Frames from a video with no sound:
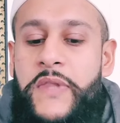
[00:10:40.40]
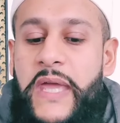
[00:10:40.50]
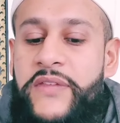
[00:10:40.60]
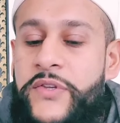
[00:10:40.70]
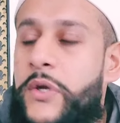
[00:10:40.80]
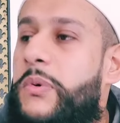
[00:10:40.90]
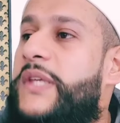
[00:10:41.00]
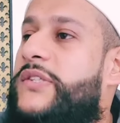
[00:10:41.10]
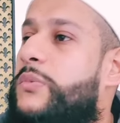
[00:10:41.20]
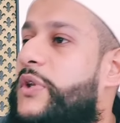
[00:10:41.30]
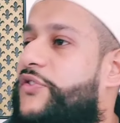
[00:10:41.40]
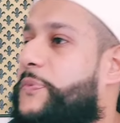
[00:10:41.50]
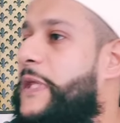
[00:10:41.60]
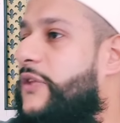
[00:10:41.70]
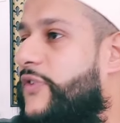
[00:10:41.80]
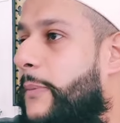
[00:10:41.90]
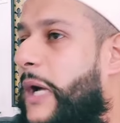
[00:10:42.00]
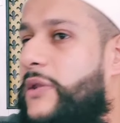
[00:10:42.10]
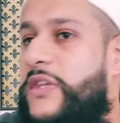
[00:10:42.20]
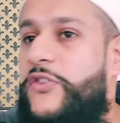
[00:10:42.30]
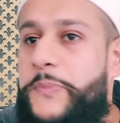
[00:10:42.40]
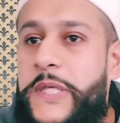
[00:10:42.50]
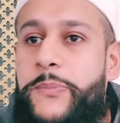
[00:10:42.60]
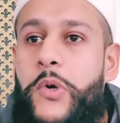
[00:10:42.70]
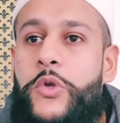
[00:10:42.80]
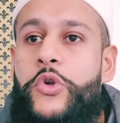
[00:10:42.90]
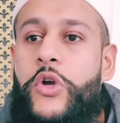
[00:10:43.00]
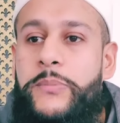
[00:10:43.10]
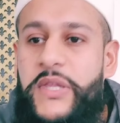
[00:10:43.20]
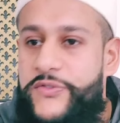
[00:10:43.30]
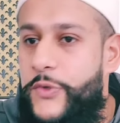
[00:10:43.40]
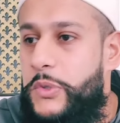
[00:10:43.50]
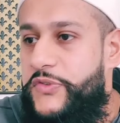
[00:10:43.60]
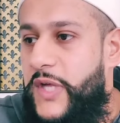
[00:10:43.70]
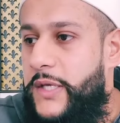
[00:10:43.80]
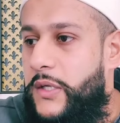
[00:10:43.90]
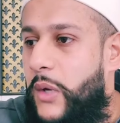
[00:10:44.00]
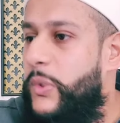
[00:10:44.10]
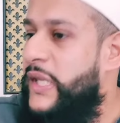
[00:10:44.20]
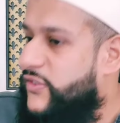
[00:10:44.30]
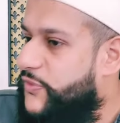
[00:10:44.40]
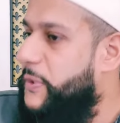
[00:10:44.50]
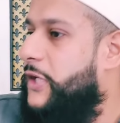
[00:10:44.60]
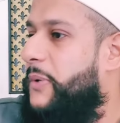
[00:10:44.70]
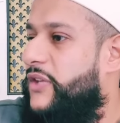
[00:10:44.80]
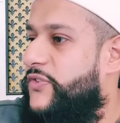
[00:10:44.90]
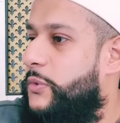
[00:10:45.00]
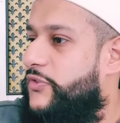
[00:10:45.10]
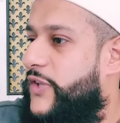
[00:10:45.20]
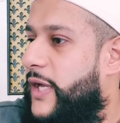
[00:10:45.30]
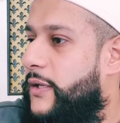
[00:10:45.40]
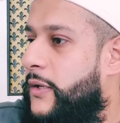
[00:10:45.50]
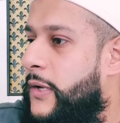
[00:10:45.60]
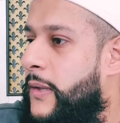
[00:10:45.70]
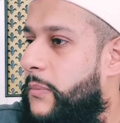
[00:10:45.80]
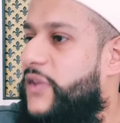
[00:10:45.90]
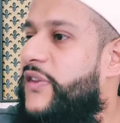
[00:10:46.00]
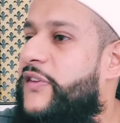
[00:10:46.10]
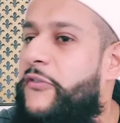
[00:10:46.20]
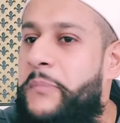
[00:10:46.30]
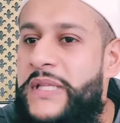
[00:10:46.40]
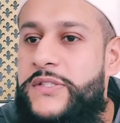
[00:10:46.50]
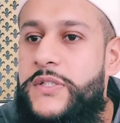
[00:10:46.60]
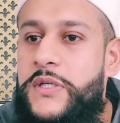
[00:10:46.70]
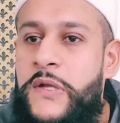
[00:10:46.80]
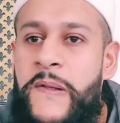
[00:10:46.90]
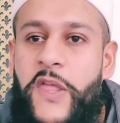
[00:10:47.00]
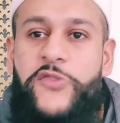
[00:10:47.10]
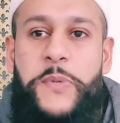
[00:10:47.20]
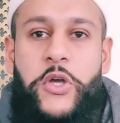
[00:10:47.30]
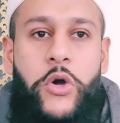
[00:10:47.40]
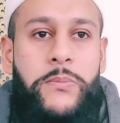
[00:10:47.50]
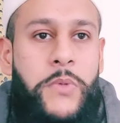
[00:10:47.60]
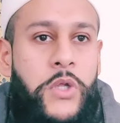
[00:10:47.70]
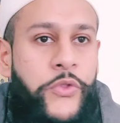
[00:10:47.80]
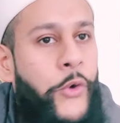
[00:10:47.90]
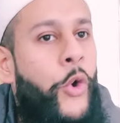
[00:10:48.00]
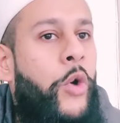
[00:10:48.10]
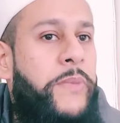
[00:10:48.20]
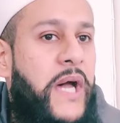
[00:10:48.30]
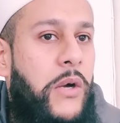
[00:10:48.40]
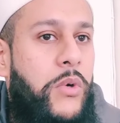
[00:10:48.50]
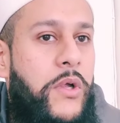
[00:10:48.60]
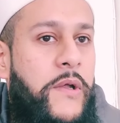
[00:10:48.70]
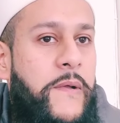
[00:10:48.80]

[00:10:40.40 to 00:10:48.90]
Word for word: there is a narration which speaks about these people who commit suicide. And we need to speak about suicide because, as I've mentioned, it's become the norm now.